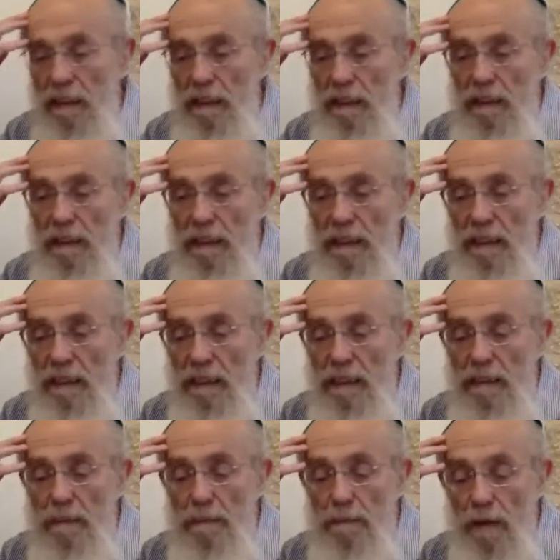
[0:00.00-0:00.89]
this is
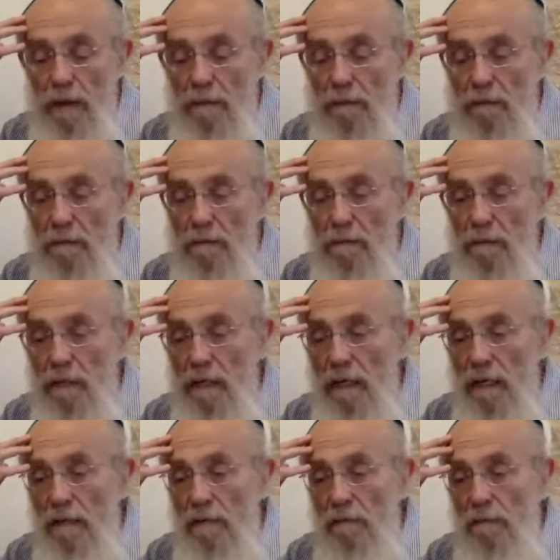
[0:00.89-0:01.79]
the problem.
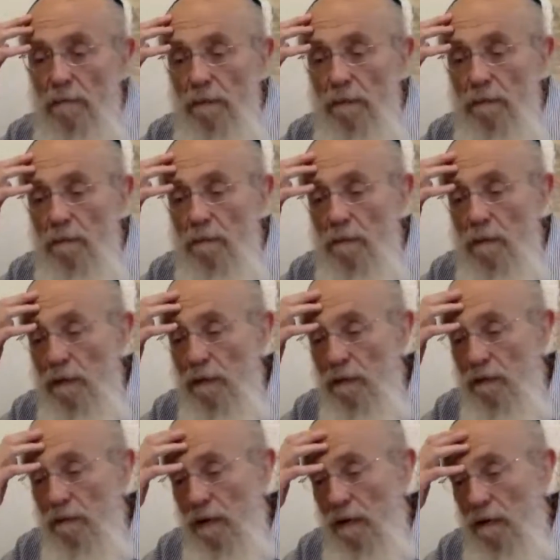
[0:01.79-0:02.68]
People walk
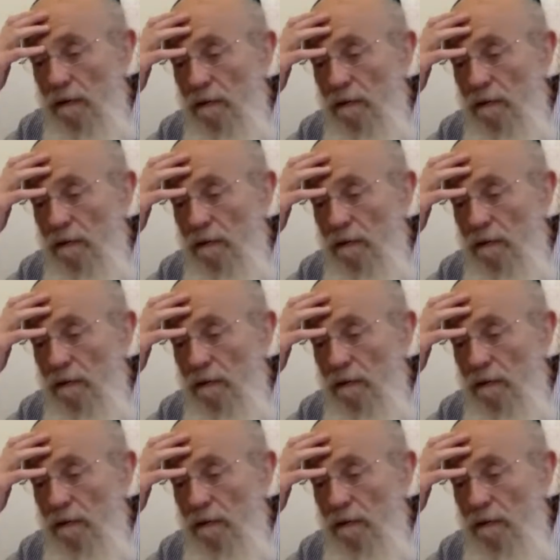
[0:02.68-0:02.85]
around